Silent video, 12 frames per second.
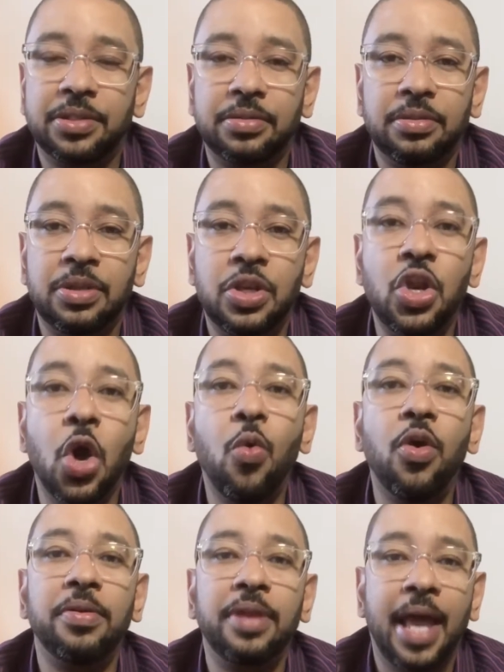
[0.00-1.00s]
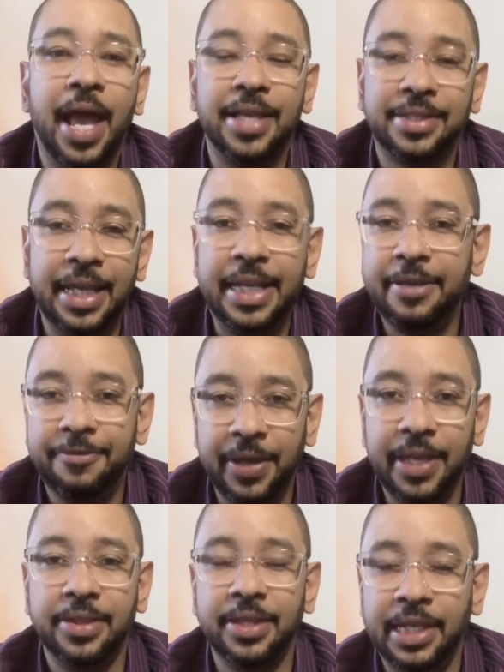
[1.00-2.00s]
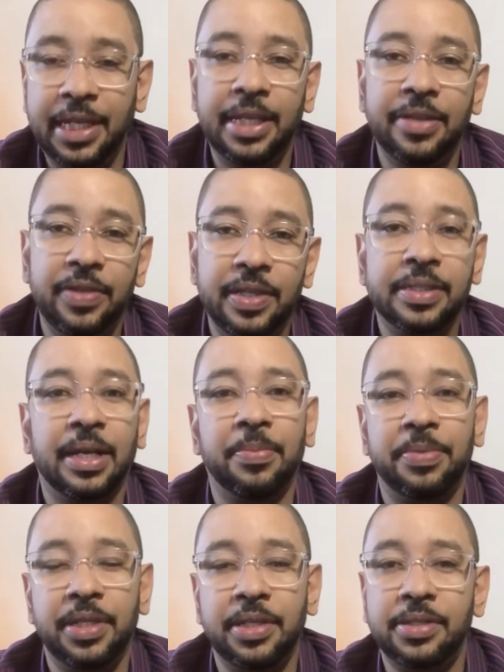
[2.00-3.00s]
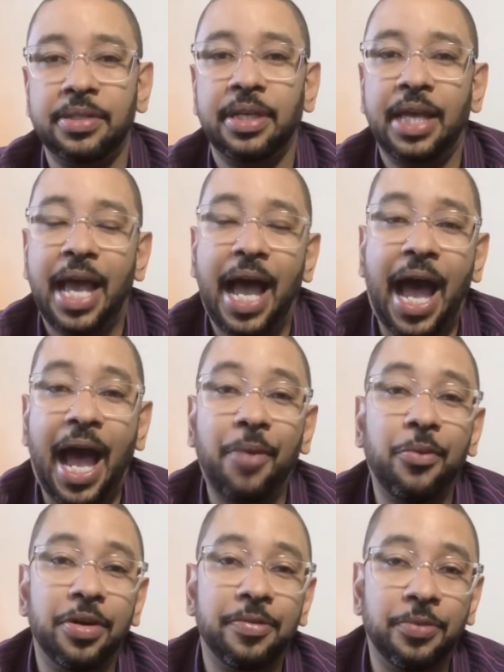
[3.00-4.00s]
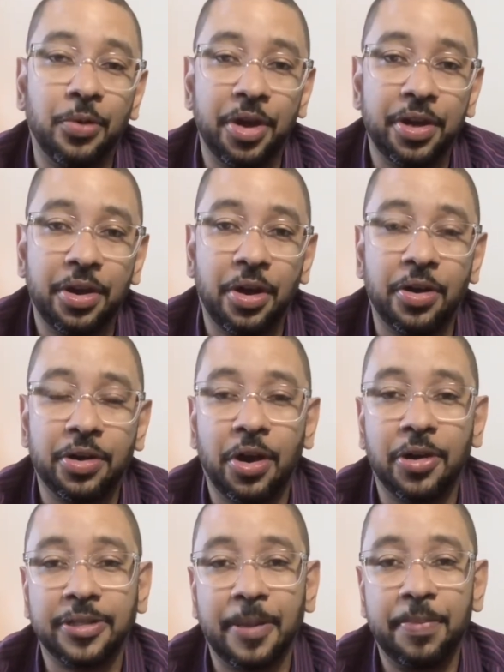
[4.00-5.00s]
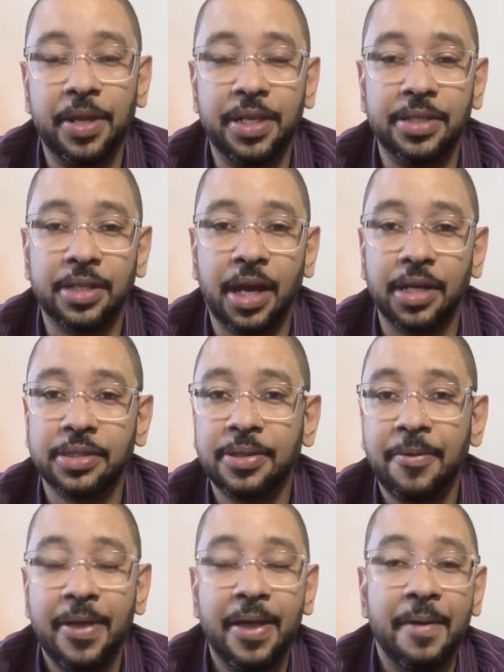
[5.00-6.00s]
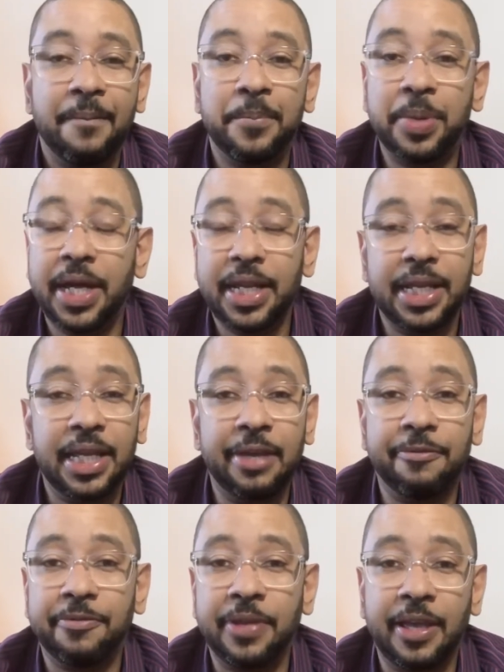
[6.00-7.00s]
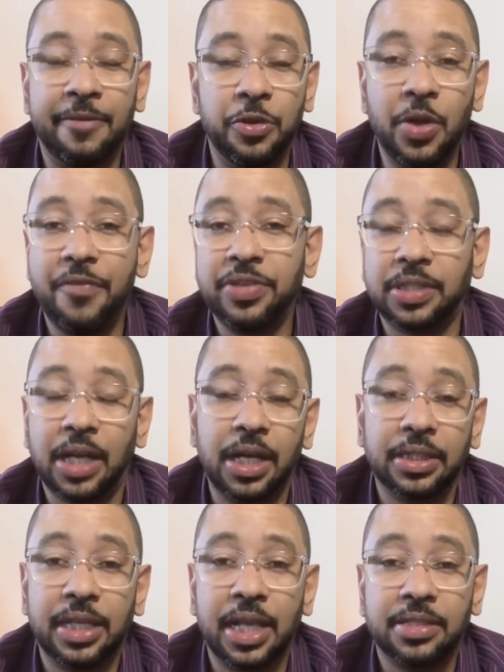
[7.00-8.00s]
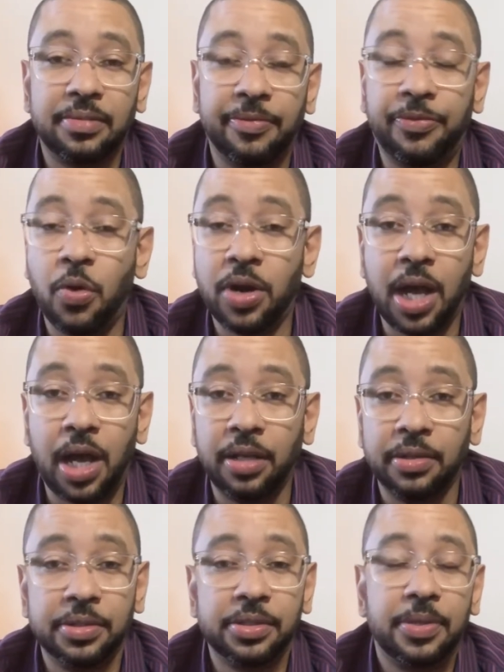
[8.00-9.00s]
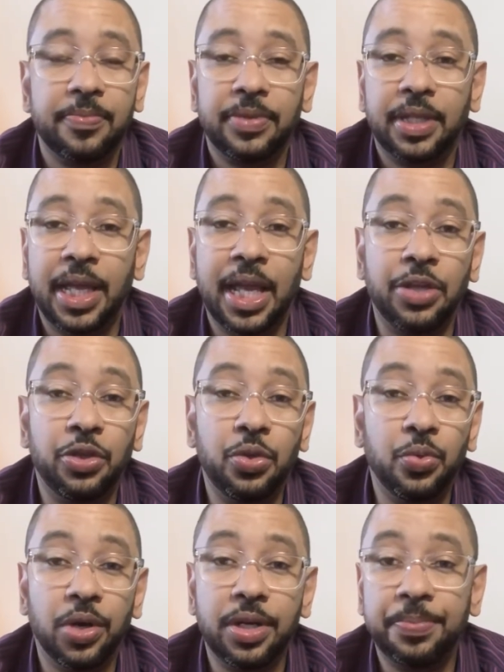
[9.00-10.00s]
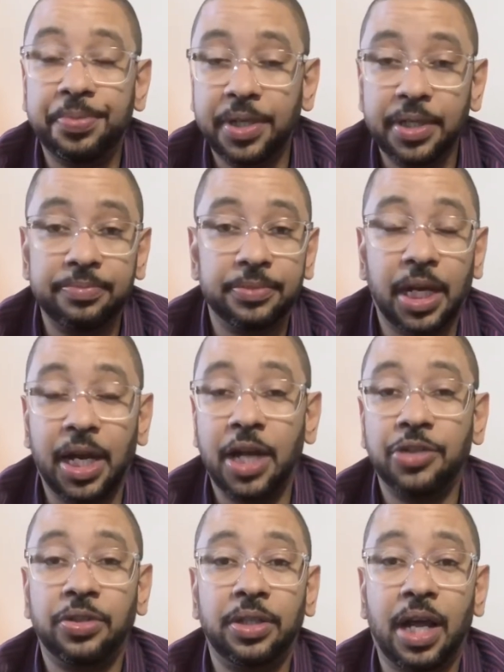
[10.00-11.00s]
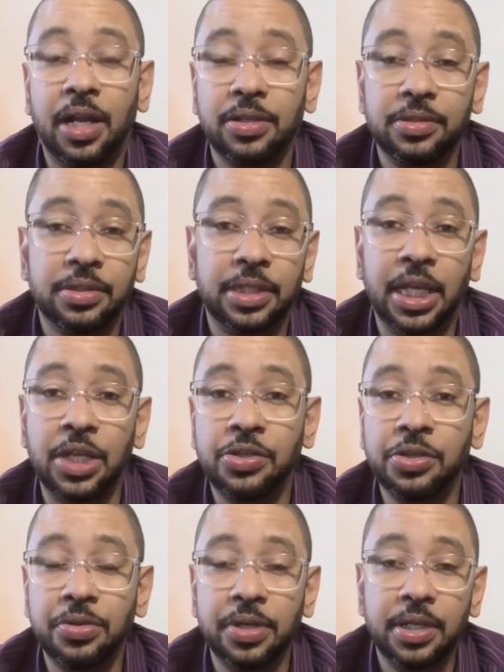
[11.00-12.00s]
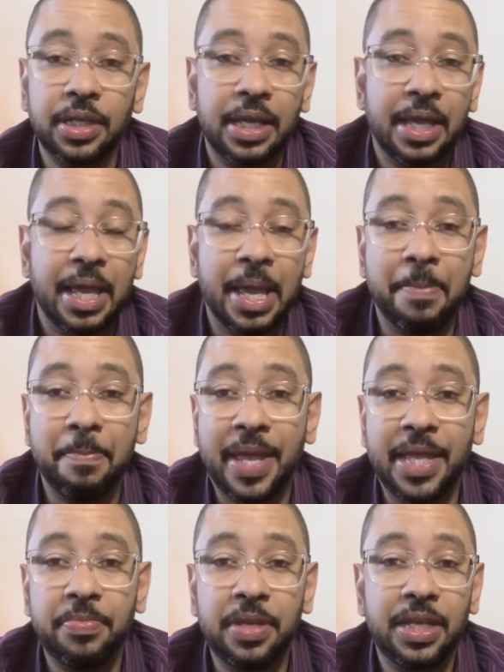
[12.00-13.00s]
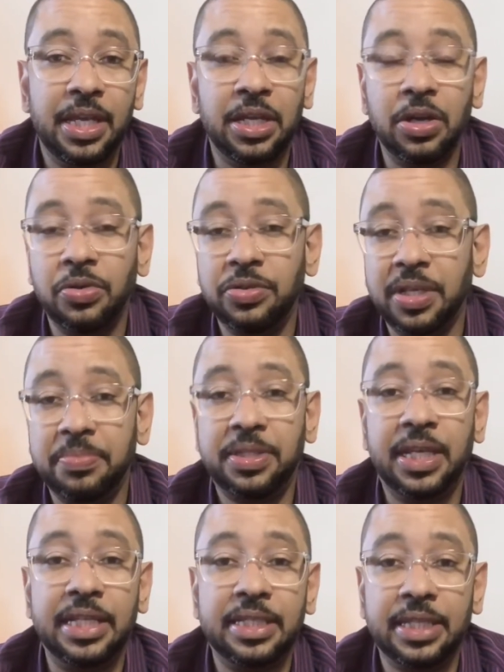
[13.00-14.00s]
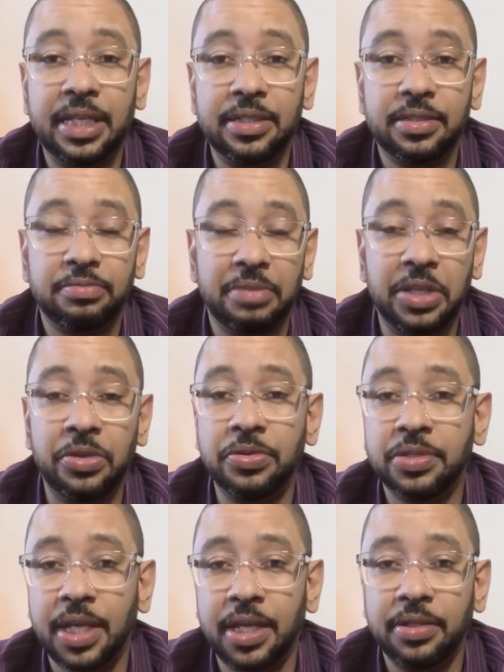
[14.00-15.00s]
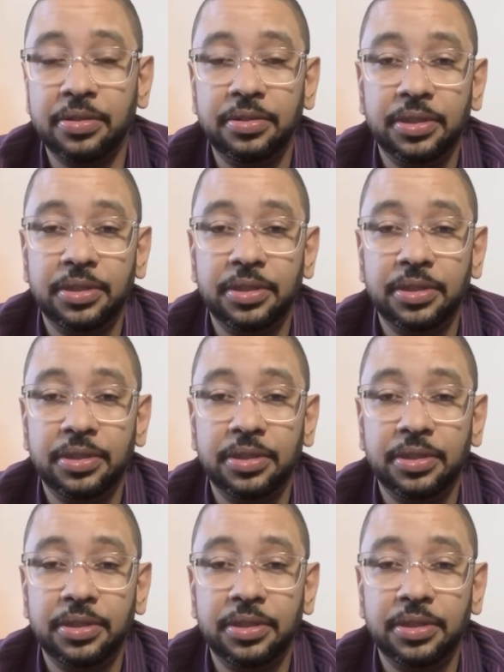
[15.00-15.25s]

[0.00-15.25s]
No one has any faith in any of these companies. I would avoid all costs at penny stocks. But if you have a stock that's $4 and you want to put $100 into it and maybe it goes up 10 cents and you sell,